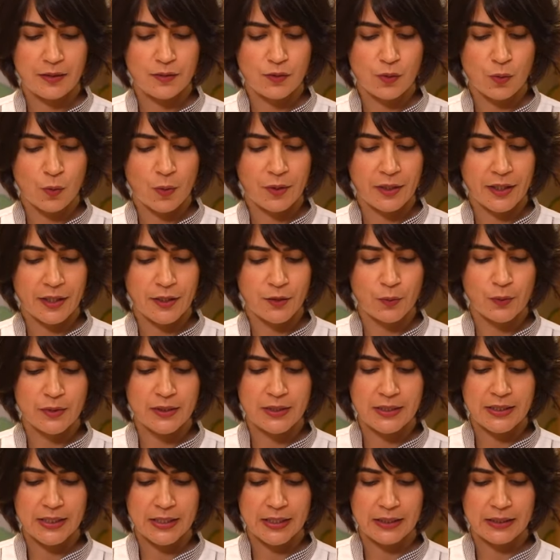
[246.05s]
So what I do is
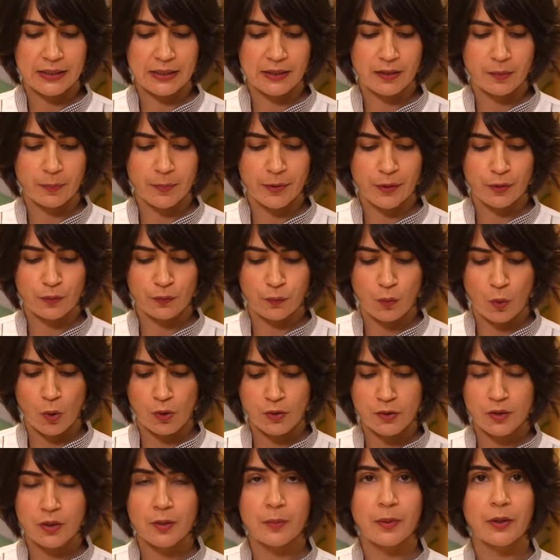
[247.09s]
I take a little bit of water,